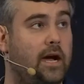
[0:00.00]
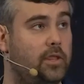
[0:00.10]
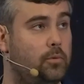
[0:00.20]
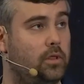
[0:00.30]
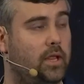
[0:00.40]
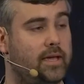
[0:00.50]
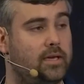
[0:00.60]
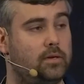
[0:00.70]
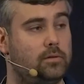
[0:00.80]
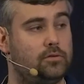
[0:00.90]
how they would like
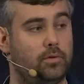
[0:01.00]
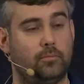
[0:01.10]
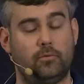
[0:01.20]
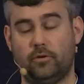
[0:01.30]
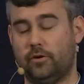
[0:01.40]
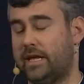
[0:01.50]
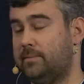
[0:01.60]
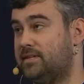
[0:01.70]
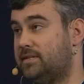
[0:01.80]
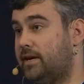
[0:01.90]
your
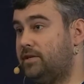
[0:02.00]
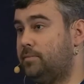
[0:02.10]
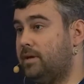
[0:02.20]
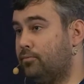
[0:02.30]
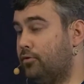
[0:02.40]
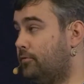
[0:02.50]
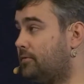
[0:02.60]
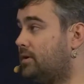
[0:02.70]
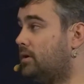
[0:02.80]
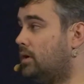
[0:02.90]
game's design to be
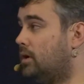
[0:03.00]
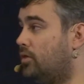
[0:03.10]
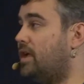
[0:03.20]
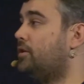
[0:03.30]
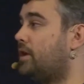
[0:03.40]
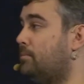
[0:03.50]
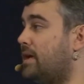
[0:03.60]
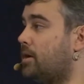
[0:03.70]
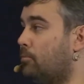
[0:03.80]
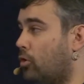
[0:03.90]
improved, then you can
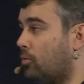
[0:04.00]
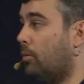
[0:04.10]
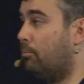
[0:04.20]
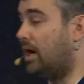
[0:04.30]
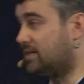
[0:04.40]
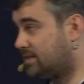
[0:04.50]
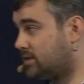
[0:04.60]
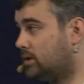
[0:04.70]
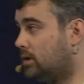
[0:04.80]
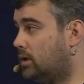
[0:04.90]
make a more
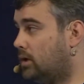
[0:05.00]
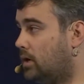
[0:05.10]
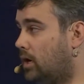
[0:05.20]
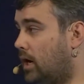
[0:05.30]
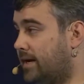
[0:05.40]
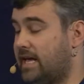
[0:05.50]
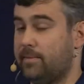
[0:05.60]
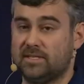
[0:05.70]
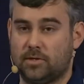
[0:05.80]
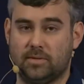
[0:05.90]
robust
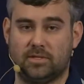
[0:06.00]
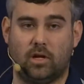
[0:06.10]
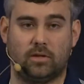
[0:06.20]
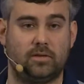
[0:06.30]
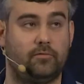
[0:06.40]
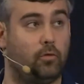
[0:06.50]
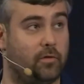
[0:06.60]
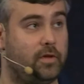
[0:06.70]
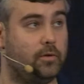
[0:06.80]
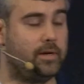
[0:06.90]
game as a result for
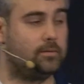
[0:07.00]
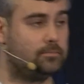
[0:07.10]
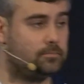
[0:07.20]
viewing.